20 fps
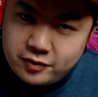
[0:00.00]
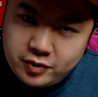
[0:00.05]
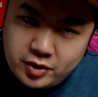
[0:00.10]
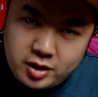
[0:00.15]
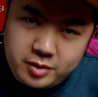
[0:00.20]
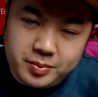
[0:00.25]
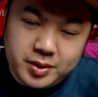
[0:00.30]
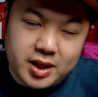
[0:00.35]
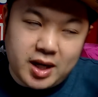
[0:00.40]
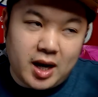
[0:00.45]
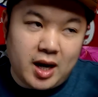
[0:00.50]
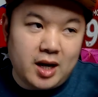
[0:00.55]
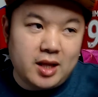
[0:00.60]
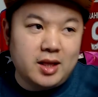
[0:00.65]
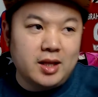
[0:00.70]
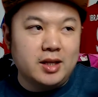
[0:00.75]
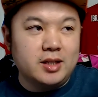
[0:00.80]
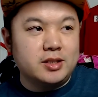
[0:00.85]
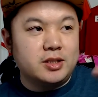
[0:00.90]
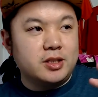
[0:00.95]
Vote up in the
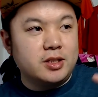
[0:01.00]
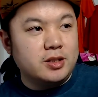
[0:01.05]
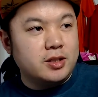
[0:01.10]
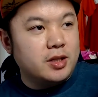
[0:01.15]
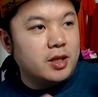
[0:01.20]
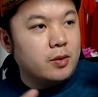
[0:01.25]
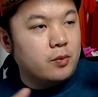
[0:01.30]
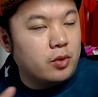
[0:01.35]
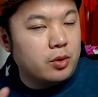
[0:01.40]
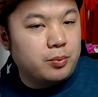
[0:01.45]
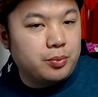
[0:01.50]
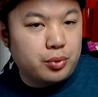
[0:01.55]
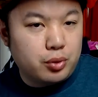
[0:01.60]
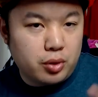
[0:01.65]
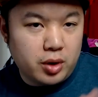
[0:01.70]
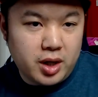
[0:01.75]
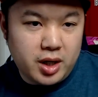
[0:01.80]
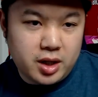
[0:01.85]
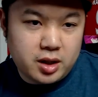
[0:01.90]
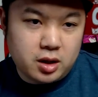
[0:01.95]
iThingies. Do you think we're
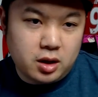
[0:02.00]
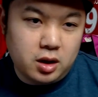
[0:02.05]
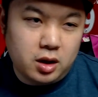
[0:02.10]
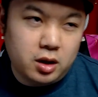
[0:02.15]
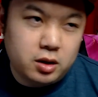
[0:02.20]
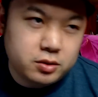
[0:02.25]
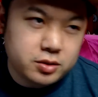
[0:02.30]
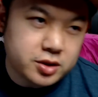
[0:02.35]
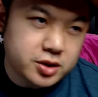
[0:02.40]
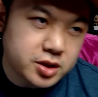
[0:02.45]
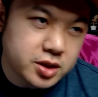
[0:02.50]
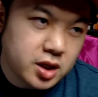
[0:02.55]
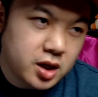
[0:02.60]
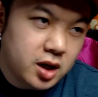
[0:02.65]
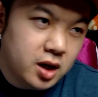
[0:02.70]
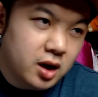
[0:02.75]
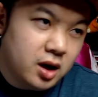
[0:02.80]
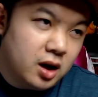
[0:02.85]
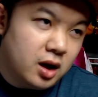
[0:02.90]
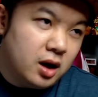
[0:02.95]
pretty close?
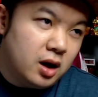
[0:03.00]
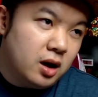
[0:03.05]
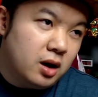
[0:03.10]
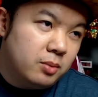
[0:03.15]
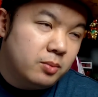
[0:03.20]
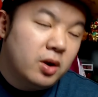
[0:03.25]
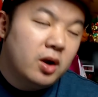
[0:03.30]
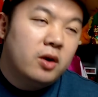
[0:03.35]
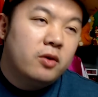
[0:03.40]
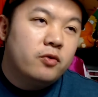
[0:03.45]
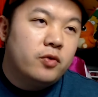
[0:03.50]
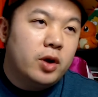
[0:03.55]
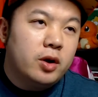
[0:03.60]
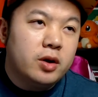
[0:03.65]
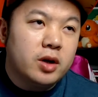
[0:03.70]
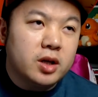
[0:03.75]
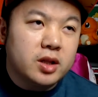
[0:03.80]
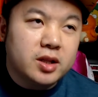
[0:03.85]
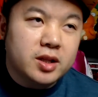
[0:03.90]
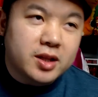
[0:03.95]

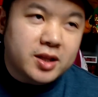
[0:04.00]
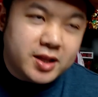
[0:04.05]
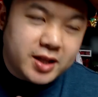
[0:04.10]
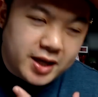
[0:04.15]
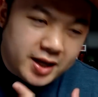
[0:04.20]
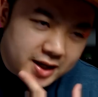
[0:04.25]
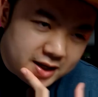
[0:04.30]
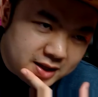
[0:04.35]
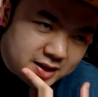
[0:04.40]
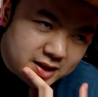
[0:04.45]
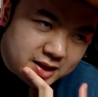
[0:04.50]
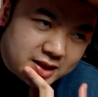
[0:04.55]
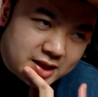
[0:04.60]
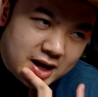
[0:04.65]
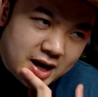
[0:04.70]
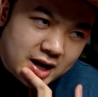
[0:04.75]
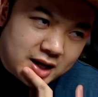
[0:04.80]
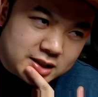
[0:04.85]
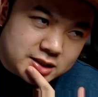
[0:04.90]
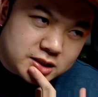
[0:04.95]
Vote on the thing
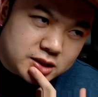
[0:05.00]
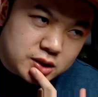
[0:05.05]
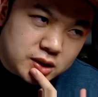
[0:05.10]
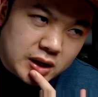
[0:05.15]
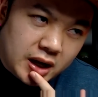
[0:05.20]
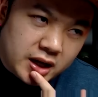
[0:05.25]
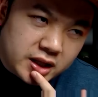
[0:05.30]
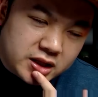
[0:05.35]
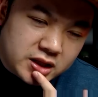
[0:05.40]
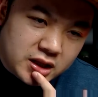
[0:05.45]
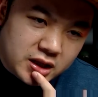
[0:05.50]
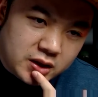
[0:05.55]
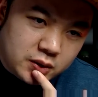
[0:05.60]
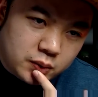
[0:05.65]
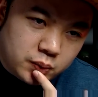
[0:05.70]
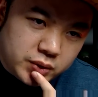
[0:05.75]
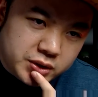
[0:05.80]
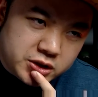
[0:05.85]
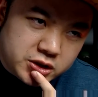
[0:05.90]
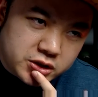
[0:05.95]
that I
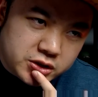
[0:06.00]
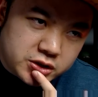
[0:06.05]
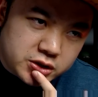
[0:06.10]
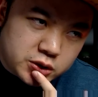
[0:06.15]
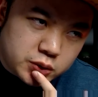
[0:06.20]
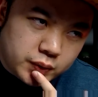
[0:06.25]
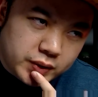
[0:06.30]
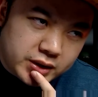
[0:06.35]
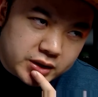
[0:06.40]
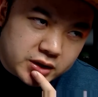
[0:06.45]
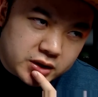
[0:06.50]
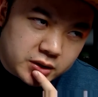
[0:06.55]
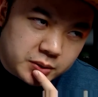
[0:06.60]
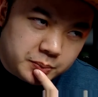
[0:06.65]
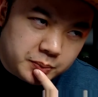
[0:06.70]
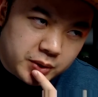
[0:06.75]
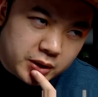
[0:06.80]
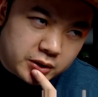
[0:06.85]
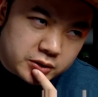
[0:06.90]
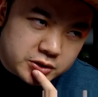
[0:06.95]
think we should tweak the
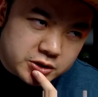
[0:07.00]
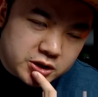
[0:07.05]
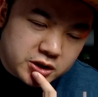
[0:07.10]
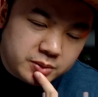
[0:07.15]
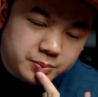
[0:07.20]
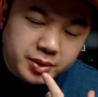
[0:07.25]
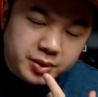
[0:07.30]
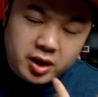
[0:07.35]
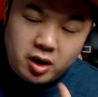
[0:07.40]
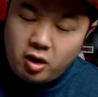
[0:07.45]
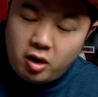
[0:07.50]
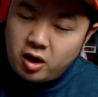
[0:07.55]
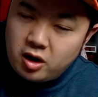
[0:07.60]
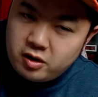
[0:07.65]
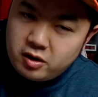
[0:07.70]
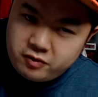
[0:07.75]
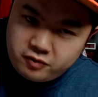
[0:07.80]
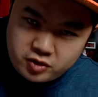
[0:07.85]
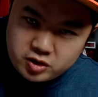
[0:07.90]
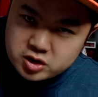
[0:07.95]
most. Should it be
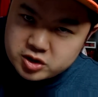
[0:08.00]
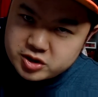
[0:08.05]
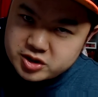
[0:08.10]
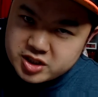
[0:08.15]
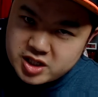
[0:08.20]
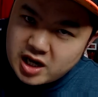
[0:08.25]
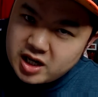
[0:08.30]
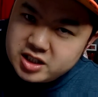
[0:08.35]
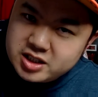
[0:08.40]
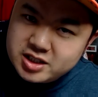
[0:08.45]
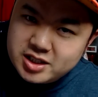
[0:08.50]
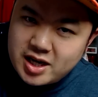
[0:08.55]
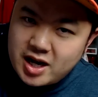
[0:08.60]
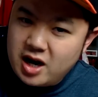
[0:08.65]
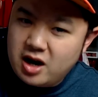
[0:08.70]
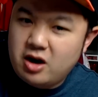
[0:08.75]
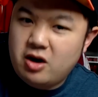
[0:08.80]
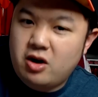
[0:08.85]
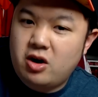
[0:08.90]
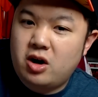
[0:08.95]
our first touch
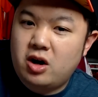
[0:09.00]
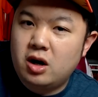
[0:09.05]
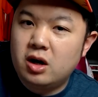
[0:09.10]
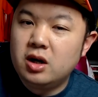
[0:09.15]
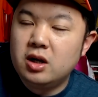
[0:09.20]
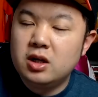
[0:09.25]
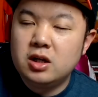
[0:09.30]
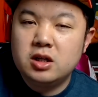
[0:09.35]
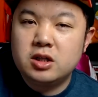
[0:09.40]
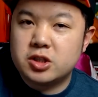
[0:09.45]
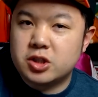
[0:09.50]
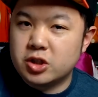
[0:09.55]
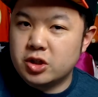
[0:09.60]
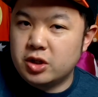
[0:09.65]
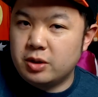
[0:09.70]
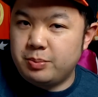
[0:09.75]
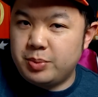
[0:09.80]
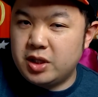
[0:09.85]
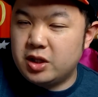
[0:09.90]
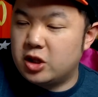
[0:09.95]
error?
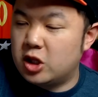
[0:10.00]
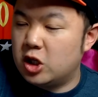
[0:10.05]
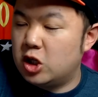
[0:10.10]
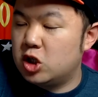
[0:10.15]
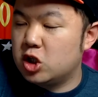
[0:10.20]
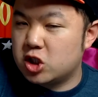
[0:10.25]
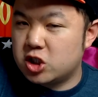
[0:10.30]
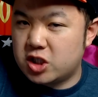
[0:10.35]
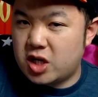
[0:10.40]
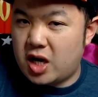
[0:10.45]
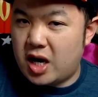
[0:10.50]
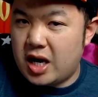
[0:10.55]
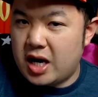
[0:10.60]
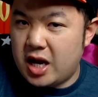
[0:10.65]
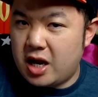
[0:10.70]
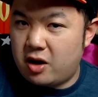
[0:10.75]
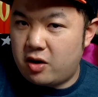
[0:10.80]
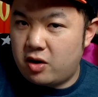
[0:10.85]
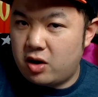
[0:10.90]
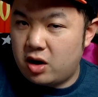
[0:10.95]
Should it be their shot
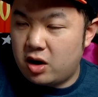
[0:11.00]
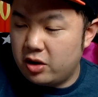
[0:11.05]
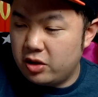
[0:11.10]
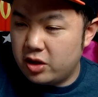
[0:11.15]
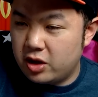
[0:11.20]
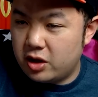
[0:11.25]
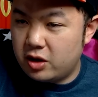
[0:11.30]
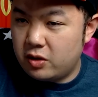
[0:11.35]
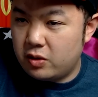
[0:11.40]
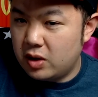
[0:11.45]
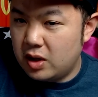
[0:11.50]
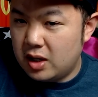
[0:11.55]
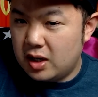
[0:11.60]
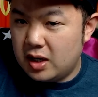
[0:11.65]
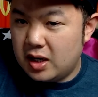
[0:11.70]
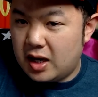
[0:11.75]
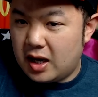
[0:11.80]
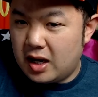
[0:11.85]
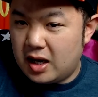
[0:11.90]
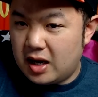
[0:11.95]
error? Although,
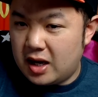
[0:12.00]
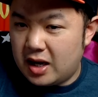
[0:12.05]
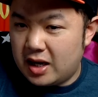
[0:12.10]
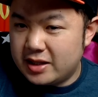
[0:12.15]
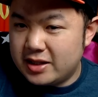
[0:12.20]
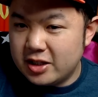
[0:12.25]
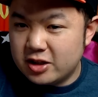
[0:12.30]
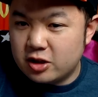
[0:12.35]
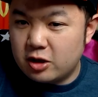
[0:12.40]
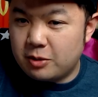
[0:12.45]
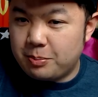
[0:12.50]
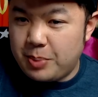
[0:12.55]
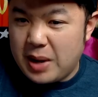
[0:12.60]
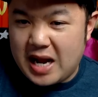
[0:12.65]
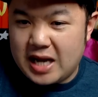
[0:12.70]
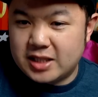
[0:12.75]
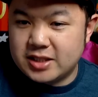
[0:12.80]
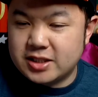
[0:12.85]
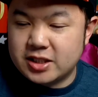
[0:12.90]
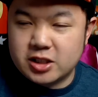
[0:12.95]
I think their
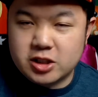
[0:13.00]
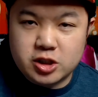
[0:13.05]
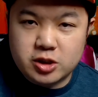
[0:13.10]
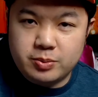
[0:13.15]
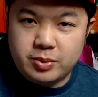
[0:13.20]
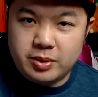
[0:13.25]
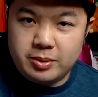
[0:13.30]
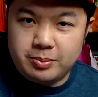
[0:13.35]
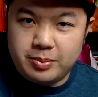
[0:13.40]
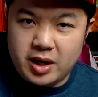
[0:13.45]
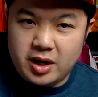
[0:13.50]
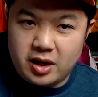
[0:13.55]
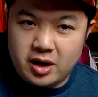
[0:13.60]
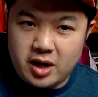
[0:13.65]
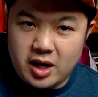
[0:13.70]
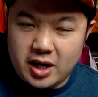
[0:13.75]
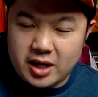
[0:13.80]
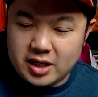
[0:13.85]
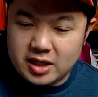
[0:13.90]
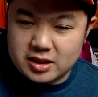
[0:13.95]
passing should be
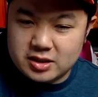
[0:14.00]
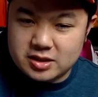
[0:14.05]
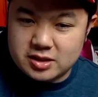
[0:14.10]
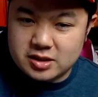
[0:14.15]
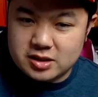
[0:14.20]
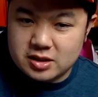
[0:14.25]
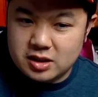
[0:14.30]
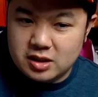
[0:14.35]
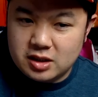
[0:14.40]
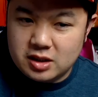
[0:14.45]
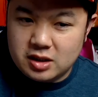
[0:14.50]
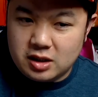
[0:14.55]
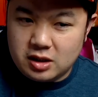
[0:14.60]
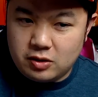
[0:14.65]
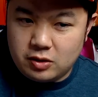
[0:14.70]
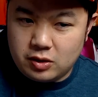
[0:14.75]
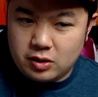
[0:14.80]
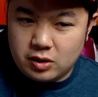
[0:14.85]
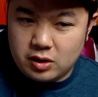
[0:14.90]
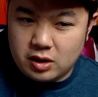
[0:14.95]
better, I guess.
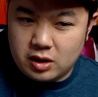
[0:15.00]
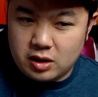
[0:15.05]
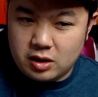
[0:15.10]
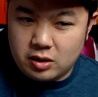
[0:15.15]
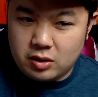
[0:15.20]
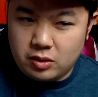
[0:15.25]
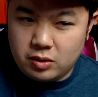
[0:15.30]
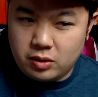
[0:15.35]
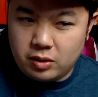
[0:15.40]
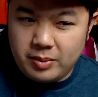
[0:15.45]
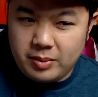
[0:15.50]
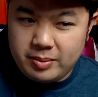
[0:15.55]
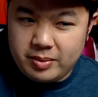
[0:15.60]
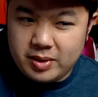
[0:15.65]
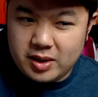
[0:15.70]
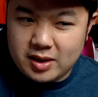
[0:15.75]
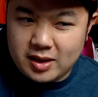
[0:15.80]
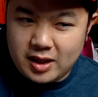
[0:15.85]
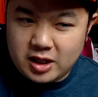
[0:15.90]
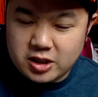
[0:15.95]
Or
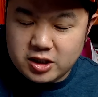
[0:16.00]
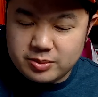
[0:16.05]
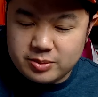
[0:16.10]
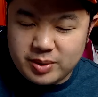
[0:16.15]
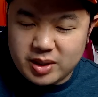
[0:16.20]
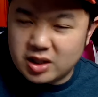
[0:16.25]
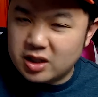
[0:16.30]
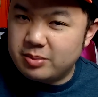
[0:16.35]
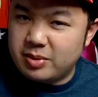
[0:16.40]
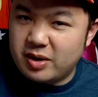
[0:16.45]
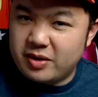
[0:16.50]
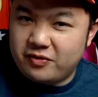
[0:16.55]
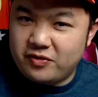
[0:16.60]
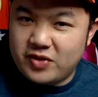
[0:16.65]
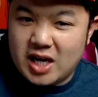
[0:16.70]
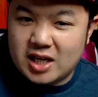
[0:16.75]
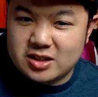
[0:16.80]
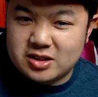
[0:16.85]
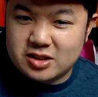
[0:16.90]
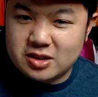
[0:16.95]
maybe they should be a little bit
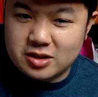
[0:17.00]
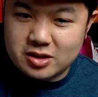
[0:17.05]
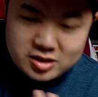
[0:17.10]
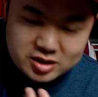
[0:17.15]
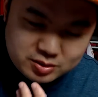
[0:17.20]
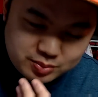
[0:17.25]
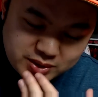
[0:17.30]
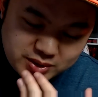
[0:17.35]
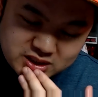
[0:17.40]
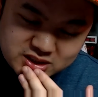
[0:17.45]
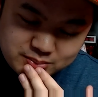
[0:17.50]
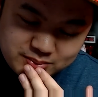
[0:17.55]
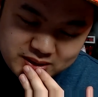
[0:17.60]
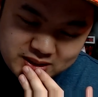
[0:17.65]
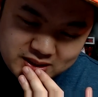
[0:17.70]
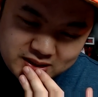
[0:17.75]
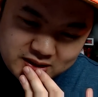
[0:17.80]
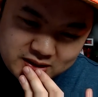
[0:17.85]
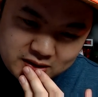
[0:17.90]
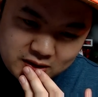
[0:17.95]
faster, their sprint
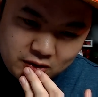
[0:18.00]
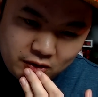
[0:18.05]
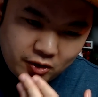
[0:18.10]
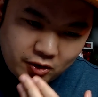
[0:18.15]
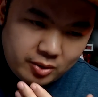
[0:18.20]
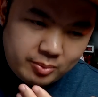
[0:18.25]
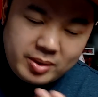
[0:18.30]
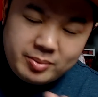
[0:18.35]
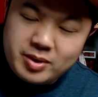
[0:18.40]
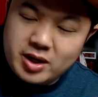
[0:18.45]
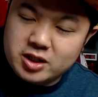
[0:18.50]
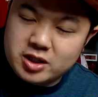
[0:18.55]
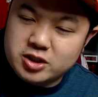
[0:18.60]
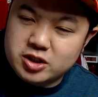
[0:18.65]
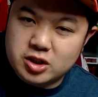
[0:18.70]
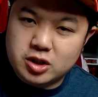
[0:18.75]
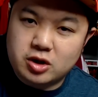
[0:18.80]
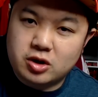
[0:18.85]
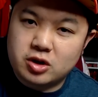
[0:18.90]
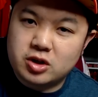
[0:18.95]
speed. Or maybe I
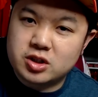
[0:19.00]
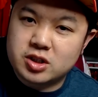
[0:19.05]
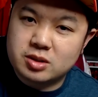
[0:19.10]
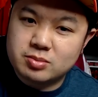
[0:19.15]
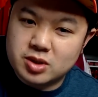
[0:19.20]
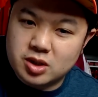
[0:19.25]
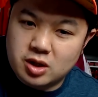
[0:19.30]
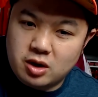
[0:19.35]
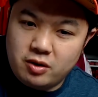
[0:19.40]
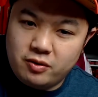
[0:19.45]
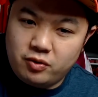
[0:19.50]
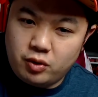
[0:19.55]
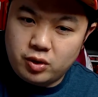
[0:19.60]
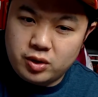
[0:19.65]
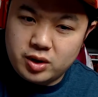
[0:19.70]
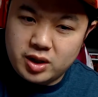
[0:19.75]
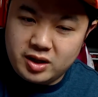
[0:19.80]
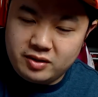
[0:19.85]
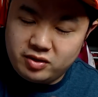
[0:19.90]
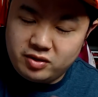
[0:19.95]
should encourage them to go
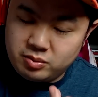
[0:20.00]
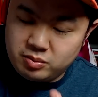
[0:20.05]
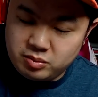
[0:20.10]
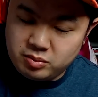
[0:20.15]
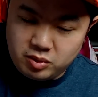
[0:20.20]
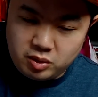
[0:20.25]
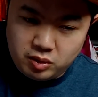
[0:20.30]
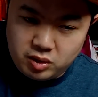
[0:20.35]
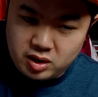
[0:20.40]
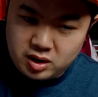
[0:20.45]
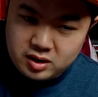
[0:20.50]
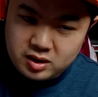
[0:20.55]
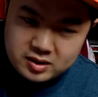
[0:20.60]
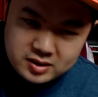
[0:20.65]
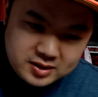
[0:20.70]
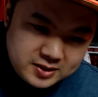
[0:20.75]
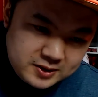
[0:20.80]
for it even more.